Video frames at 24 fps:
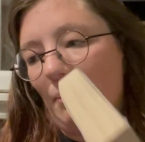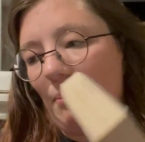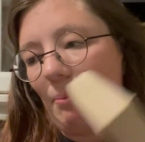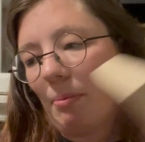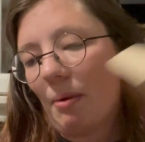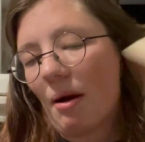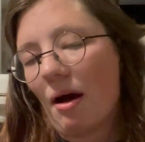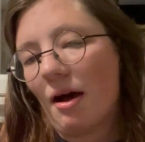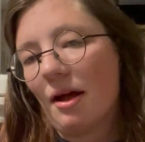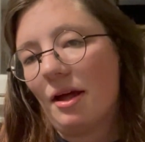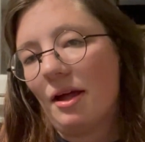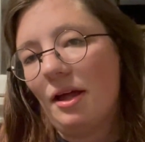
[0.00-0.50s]

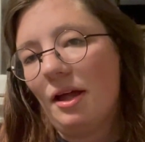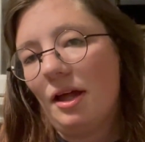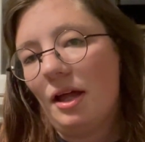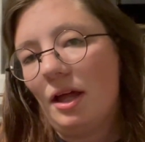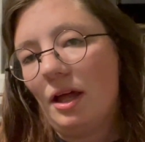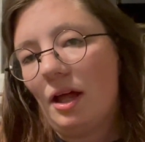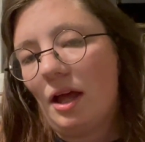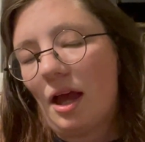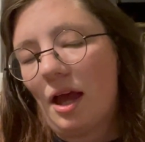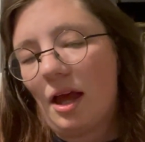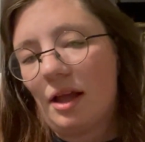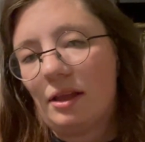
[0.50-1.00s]
but
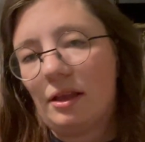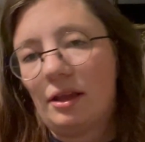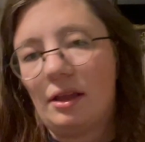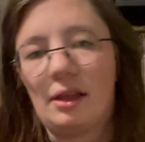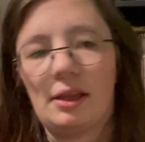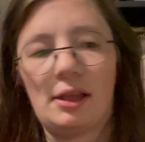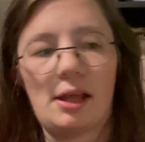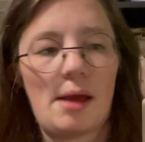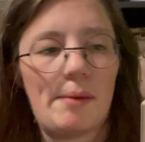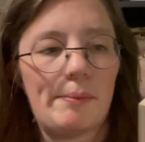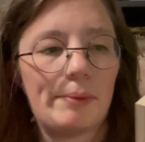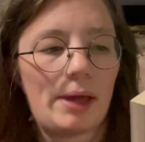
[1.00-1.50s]
it's the
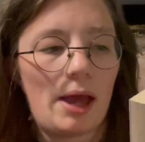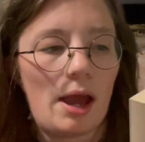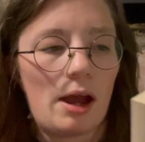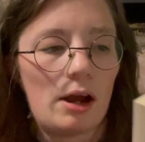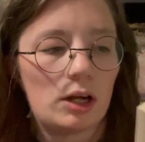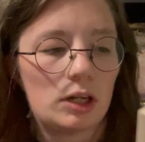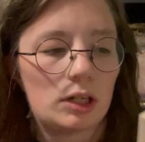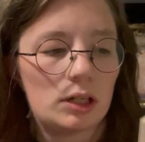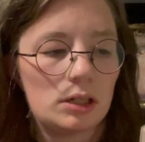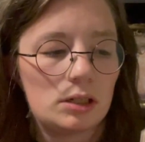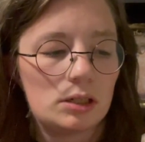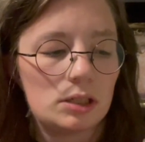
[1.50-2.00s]
same
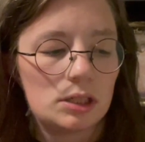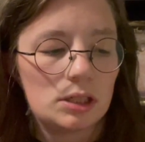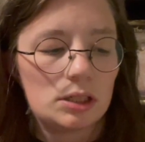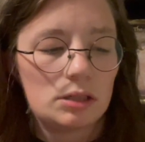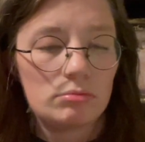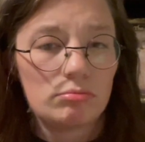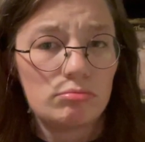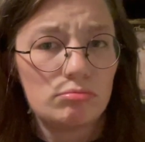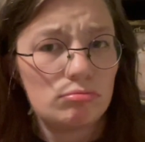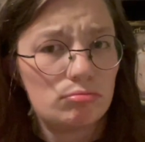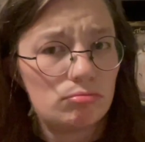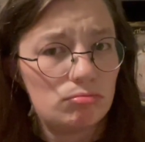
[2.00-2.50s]
characters.
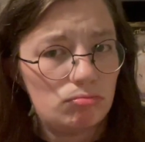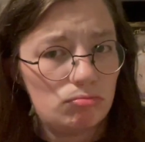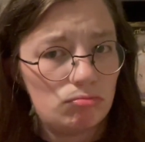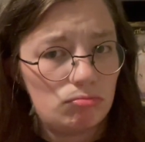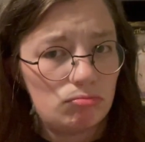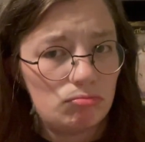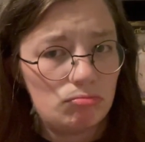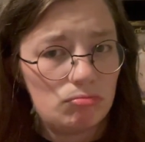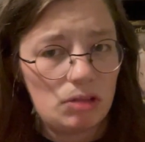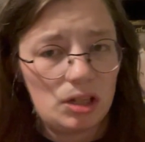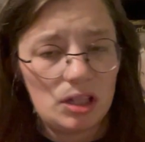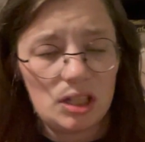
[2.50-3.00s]

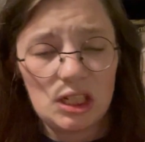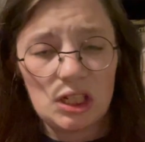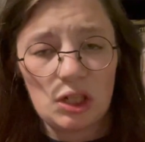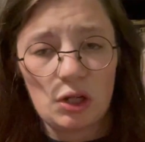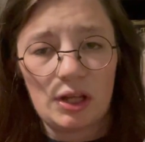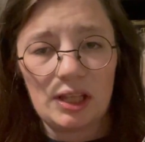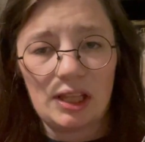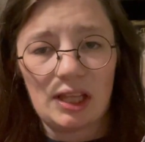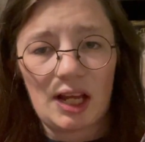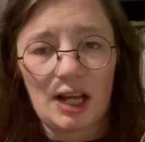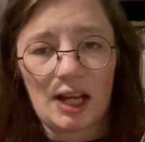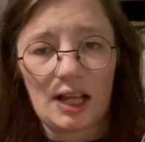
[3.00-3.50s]
So
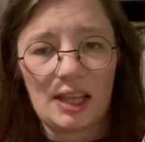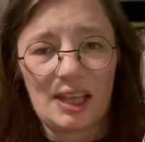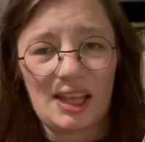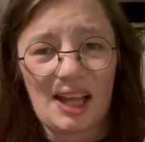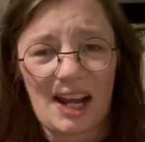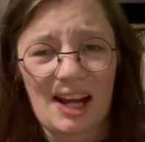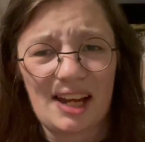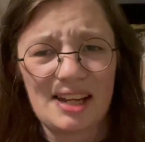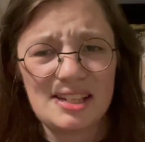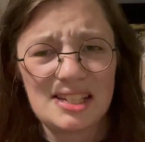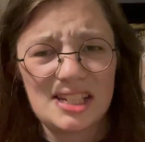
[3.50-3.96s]
it's like a second